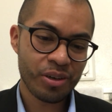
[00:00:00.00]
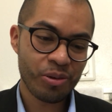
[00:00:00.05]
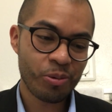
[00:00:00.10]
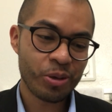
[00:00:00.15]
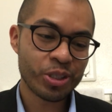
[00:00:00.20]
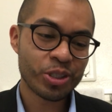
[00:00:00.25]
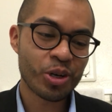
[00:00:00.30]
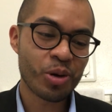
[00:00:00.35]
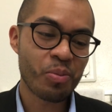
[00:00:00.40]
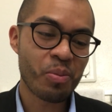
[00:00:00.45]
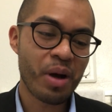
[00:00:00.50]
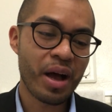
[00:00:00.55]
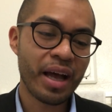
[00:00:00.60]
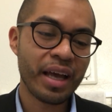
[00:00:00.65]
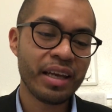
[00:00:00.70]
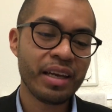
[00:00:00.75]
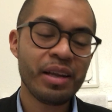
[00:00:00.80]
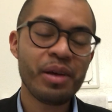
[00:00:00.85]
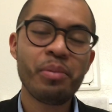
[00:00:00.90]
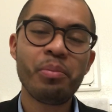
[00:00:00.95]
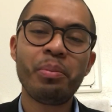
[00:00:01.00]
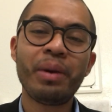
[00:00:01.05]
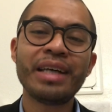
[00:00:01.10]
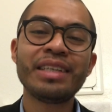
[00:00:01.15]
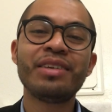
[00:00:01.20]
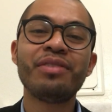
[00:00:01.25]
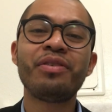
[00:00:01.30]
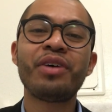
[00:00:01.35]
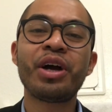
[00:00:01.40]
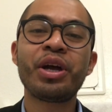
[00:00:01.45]
which are mine by
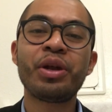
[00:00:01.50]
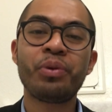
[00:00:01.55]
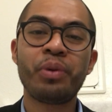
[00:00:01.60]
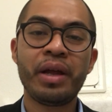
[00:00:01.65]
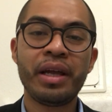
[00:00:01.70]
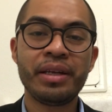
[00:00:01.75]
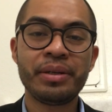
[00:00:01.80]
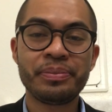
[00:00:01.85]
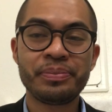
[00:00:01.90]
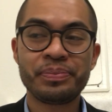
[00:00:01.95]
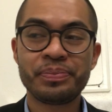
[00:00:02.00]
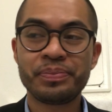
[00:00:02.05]
divine right."